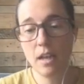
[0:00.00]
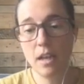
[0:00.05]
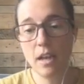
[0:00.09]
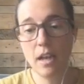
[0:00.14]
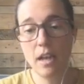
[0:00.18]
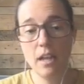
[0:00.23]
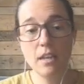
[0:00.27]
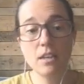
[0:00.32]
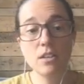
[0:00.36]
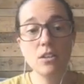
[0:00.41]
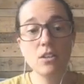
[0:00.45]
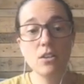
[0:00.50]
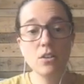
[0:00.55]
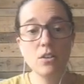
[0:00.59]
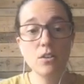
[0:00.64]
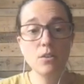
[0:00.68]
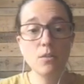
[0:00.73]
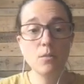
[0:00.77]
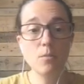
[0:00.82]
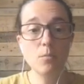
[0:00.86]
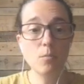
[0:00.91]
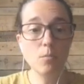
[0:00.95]
And
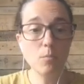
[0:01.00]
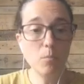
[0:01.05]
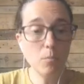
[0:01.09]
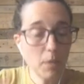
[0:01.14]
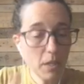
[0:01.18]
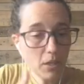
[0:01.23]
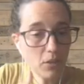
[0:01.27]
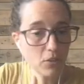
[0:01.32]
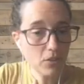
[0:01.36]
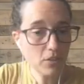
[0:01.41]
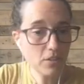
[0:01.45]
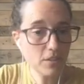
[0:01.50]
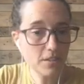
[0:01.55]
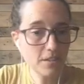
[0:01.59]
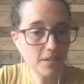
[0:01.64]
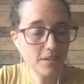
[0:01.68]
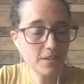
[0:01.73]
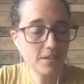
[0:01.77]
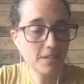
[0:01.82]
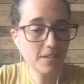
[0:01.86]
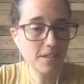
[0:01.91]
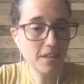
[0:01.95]

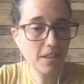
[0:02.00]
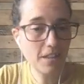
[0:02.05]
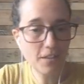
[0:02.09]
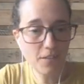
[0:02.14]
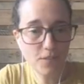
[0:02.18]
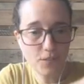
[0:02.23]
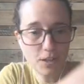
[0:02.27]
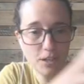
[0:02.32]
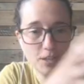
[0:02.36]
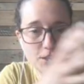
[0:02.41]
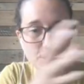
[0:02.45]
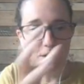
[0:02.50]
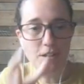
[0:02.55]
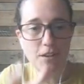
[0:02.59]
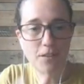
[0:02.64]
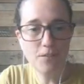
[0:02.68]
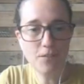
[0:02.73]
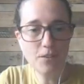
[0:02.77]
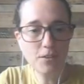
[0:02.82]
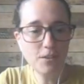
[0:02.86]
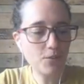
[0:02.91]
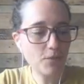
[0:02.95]
because the definition of
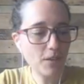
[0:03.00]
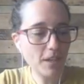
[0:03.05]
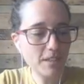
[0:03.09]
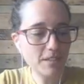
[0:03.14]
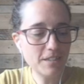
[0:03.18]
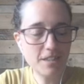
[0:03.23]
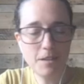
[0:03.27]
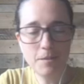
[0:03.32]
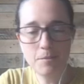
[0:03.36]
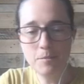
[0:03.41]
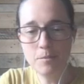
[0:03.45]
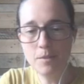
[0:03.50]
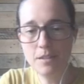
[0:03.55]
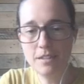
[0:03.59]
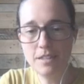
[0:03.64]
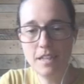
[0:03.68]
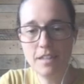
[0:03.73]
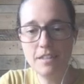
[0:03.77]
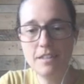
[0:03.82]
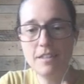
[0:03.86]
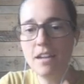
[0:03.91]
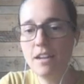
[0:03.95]
a great team
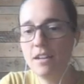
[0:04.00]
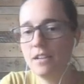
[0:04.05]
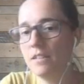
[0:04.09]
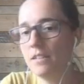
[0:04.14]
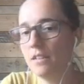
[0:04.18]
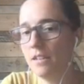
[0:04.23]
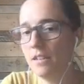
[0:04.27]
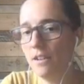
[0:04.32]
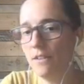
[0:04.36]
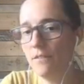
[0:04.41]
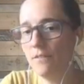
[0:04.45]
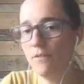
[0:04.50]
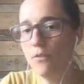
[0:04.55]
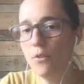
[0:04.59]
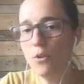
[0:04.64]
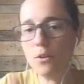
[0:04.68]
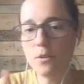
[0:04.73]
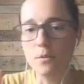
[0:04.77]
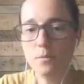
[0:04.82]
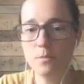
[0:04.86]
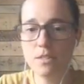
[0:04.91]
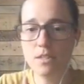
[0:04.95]
then there
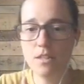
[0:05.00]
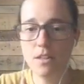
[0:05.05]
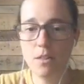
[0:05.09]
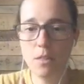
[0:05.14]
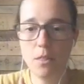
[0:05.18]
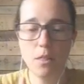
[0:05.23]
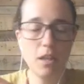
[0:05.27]
informs